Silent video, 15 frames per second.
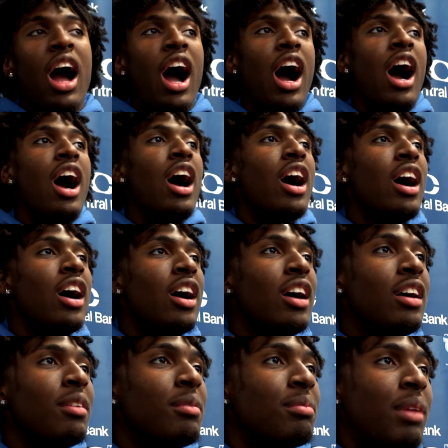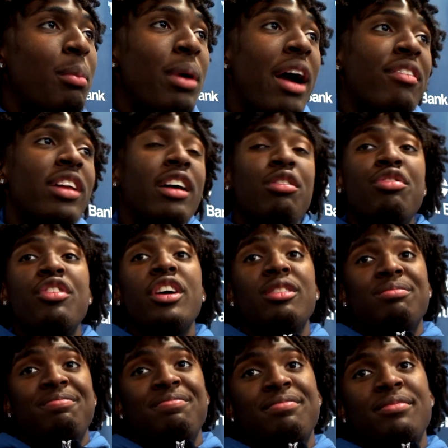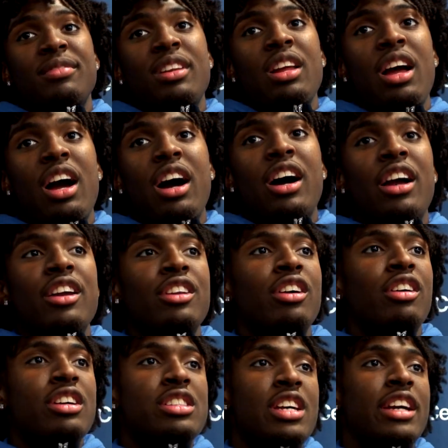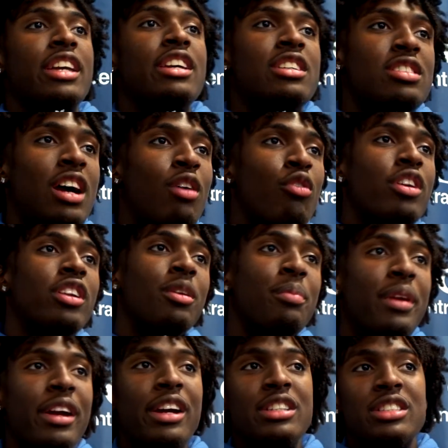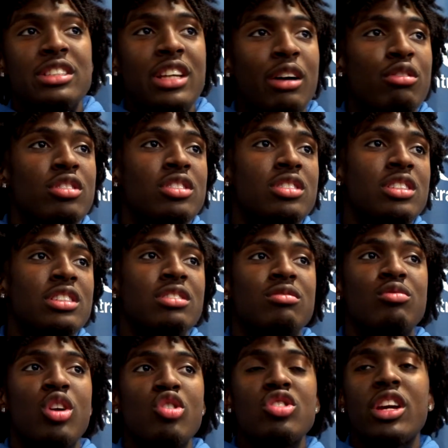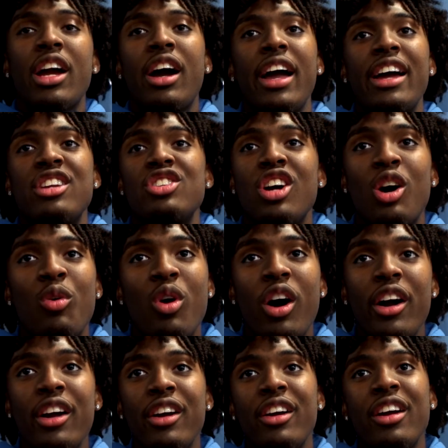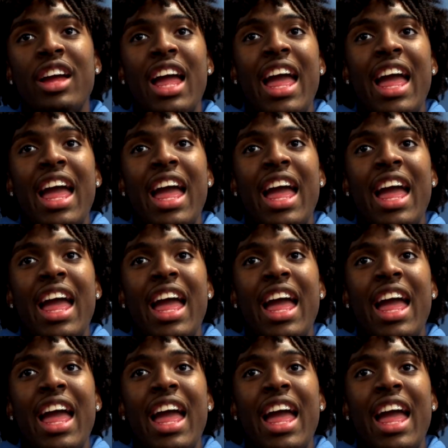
I'm going to have a lot of fun. You know, Kentucky, I wanted to be here since Coach Cal had John Wall here.